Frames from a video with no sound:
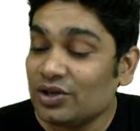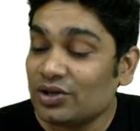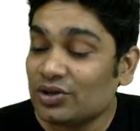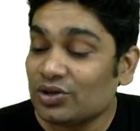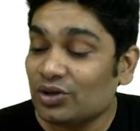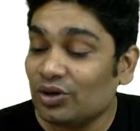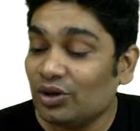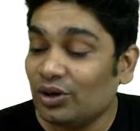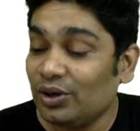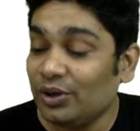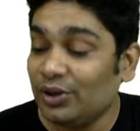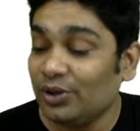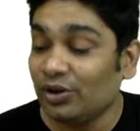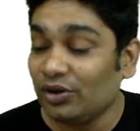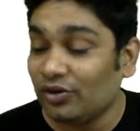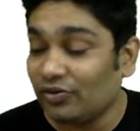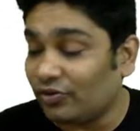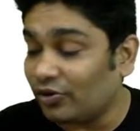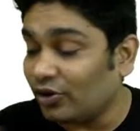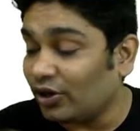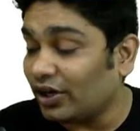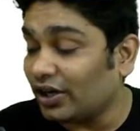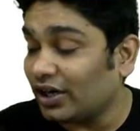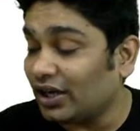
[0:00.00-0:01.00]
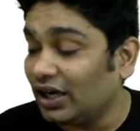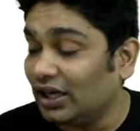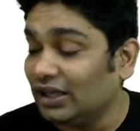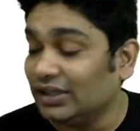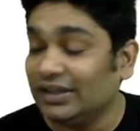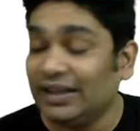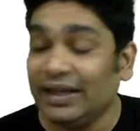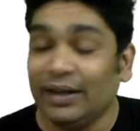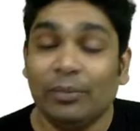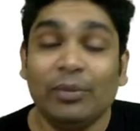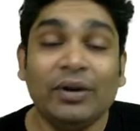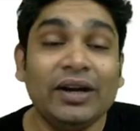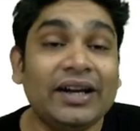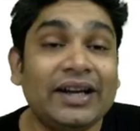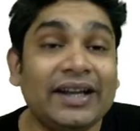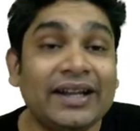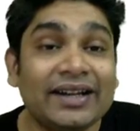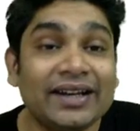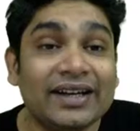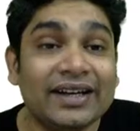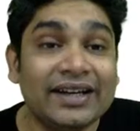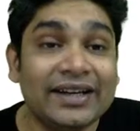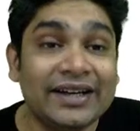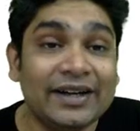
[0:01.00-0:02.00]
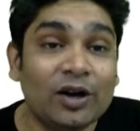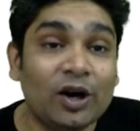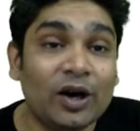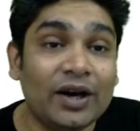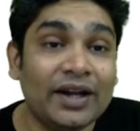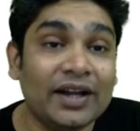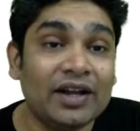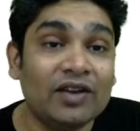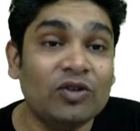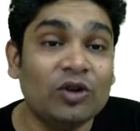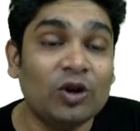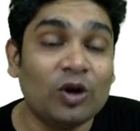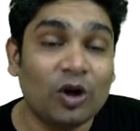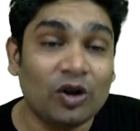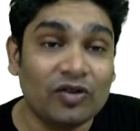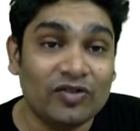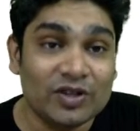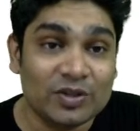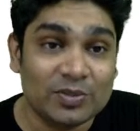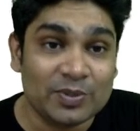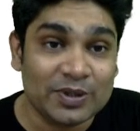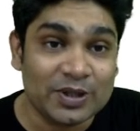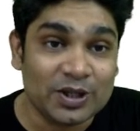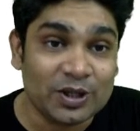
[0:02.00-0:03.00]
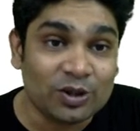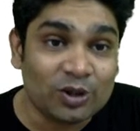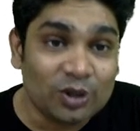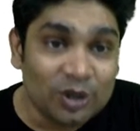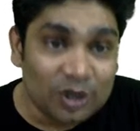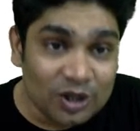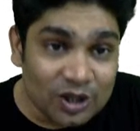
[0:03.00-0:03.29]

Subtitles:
So for them, integral E dot dl would always be zero.